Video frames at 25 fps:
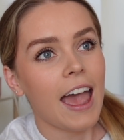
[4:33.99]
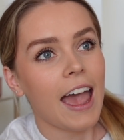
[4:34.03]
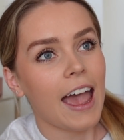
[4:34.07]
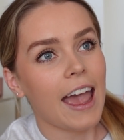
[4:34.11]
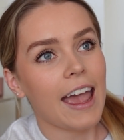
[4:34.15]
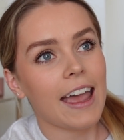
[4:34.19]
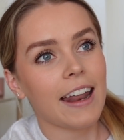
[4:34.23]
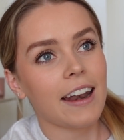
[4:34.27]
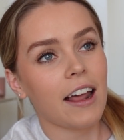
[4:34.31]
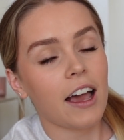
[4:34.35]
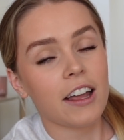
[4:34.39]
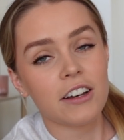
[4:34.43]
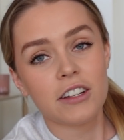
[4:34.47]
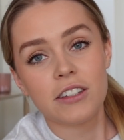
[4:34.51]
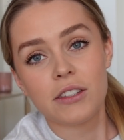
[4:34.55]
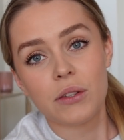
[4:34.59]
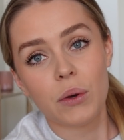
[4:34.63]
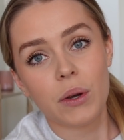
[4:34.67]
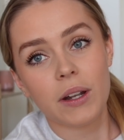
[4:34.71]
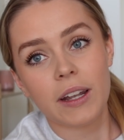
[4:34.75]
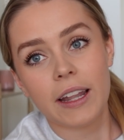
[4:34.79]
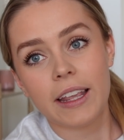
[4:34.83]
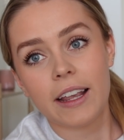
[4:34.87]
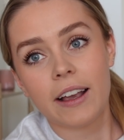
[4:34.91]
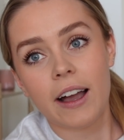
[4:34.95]
And I just thought
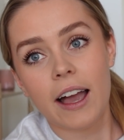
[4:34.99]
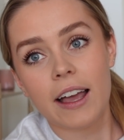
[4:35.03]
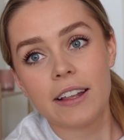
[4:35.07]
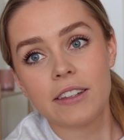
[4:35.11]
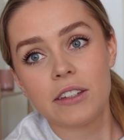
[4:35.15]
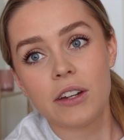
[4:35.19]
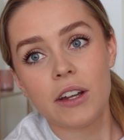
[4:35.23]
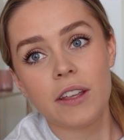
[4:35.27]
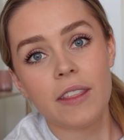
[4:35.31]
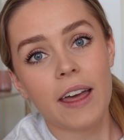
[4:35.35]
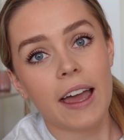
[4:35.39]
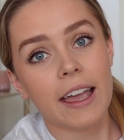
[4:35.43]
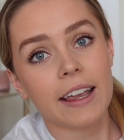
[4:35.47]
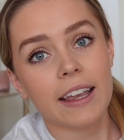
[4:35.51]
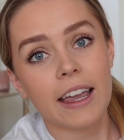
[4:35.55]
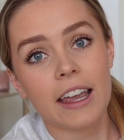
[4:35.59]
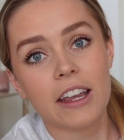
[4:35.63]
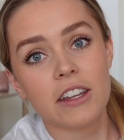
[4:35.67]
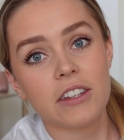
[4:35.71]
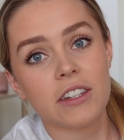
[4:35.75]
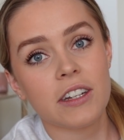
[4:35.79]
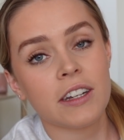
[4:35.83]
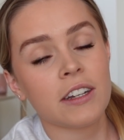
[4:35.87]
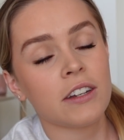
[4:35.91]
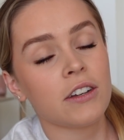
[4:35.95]
I'd let you guys know that in
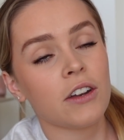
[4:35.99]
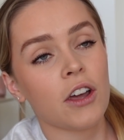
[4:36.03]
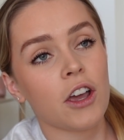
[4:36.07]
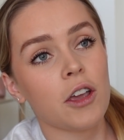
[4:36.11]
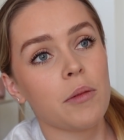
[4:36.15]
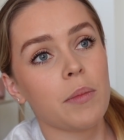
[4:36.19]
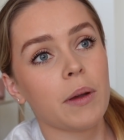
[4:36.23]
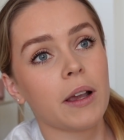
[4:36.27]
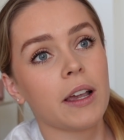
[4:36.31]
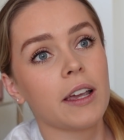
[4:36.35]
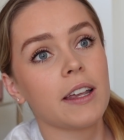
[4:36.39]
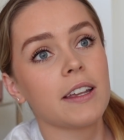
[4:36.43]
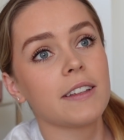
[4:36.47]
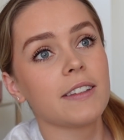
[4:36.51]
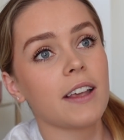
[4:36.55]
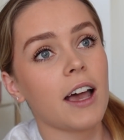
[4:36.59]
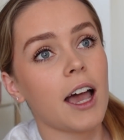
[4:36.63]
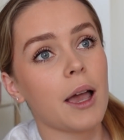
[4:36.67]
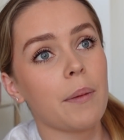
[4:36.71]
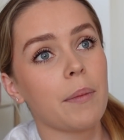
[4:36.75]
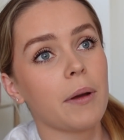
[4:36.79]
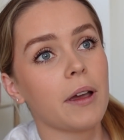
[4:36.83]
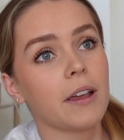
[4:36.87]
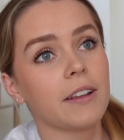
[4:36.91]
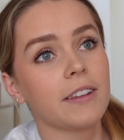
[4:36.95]
case you didn't know, because
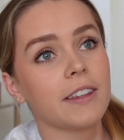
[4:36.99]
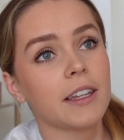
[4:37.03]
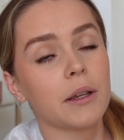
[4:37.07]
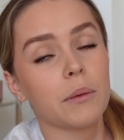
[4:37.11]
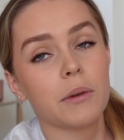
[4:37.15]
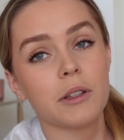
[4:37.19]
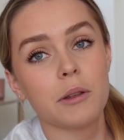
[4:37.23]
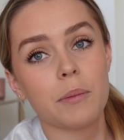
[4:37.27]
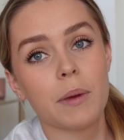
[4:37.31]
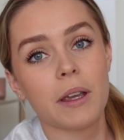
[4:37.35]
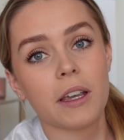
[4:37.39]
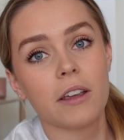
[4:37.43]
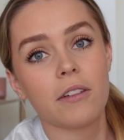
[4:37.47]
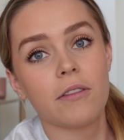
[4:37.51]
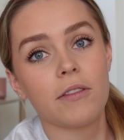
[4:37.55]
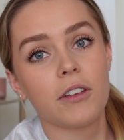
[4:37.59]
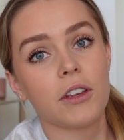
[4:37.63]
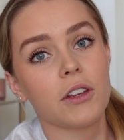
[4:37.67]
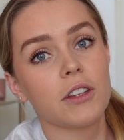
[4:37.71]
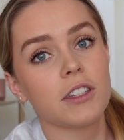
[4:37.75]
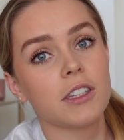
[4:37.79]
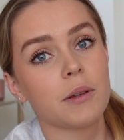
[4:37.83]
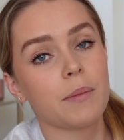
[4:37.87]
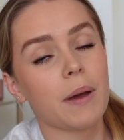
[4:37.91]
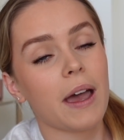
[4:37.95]
I personally was a bit
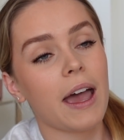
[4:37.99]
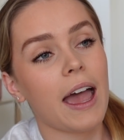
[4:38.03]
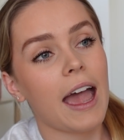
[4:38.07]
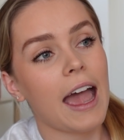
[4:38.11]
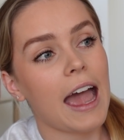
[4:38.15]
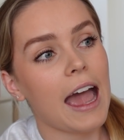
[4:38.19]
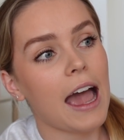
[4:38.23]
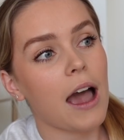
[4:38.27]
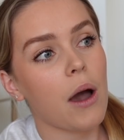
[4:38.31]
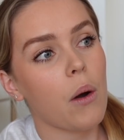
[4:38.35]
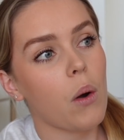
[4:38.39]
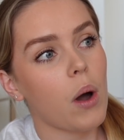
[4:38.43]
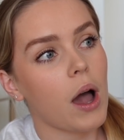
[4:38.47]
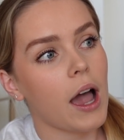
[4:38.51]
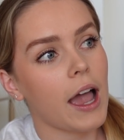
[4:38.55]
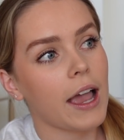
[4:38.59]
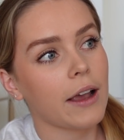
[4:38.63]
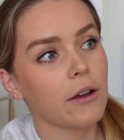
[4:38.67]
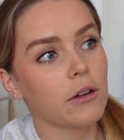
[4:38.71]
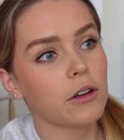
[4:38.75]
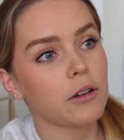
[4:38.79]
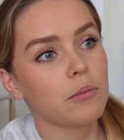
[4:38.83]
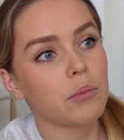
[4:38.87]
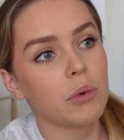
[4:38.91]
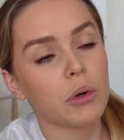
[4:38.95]
confused about how I
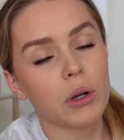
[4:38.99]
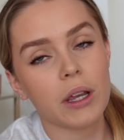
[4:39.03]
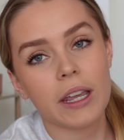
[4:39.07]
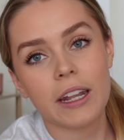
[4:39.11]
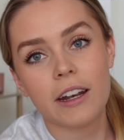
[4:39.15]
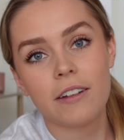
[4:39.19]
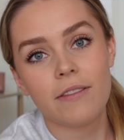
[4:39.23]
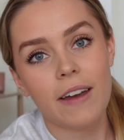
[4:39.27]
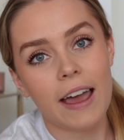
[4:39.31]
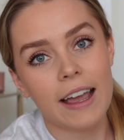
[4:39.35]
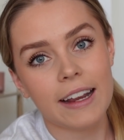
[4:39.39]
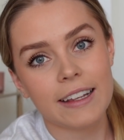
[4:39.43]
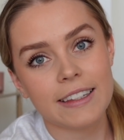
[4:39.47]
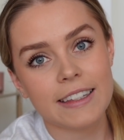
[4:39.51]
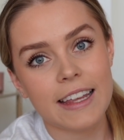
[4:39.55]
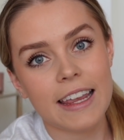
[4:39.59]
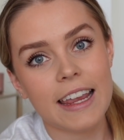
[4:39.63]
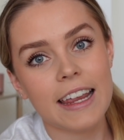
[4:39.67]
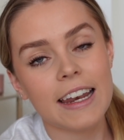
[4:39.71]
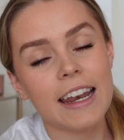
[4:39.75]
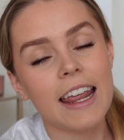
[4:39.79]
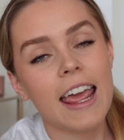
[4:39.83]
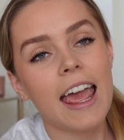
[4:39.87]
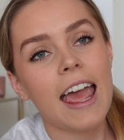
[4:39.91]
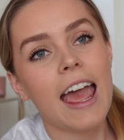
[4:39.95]
could book in a
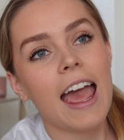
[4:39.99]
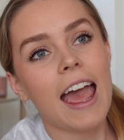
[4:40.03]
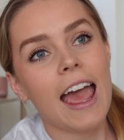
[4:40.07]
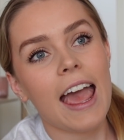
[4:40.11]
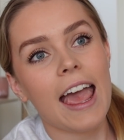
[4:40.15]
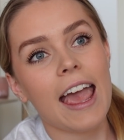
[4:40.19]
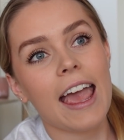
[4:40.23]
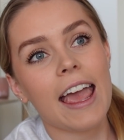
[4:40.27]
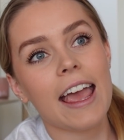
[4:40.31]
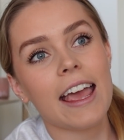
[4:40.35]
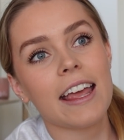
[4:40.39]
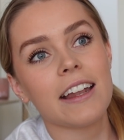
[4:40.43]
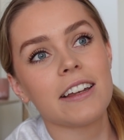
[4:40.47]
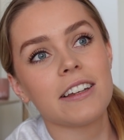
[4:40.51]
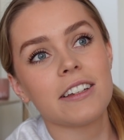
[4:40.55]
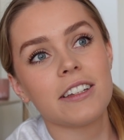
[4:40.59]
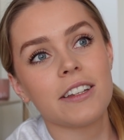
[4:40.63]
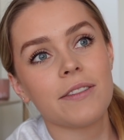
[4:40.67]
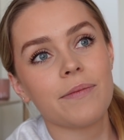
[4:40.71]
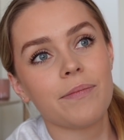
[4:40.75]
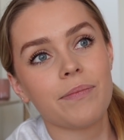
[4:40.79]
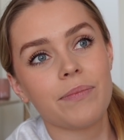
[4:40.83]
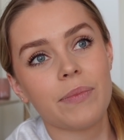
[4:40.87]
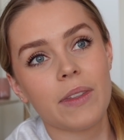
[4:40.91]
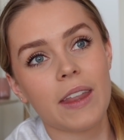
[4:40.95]
vaccine, and
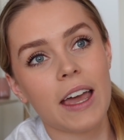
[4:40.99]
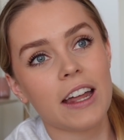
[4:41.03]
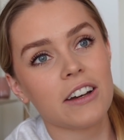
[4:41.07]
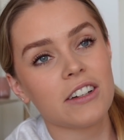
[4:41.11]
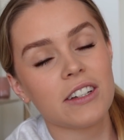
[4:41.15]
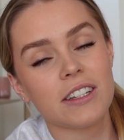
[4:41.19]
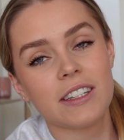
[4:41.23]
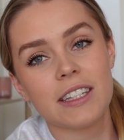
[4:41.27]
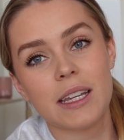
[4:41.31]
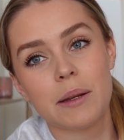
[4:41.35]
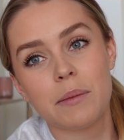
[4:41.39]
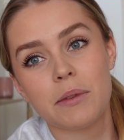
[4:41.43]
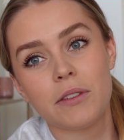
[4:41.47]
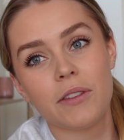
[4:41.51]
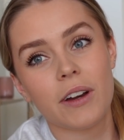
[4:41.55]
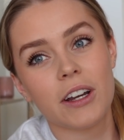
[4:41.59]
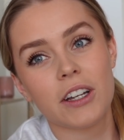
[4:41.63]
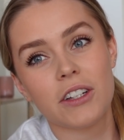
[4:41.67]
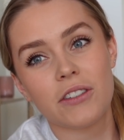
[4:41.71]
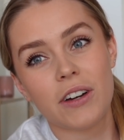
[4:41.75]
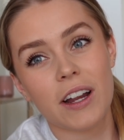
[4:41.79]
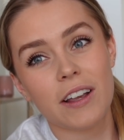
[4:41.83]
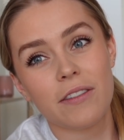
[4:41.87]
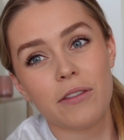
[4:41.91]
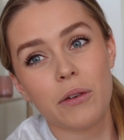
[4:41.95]
that just seems very
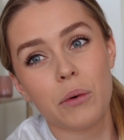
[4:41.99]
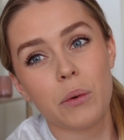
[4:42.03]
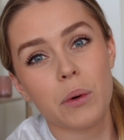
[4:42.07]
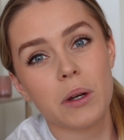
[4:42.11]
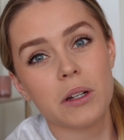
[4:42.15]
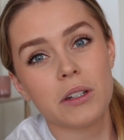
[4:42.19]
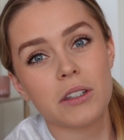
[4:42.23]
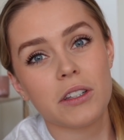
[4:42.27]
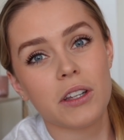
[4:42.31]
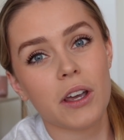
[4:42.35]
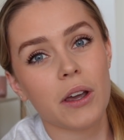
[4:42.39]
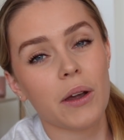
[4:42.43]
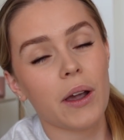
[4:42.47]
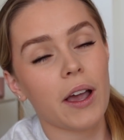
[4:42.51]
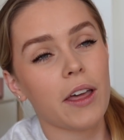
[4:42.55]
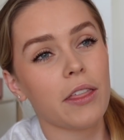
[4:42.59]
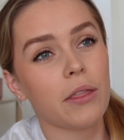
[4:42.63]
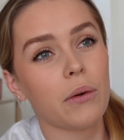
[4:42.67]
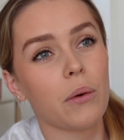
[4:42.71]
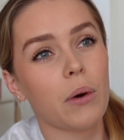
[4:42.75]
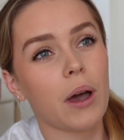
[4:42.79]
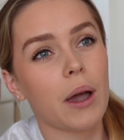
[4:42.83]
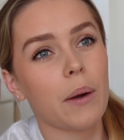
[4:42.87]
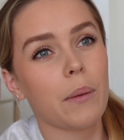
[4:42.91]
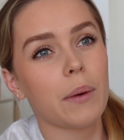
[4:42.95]
straightforward, so I
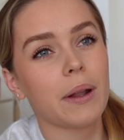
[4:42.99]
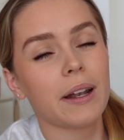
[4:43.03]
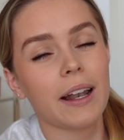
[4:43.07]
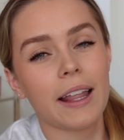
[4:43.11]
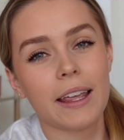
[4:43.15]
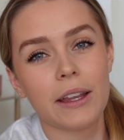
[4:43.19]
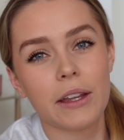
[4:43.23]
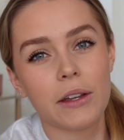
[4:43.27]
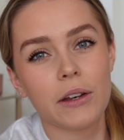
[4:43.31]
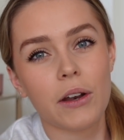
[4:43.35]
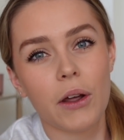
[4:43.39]
thought I would let you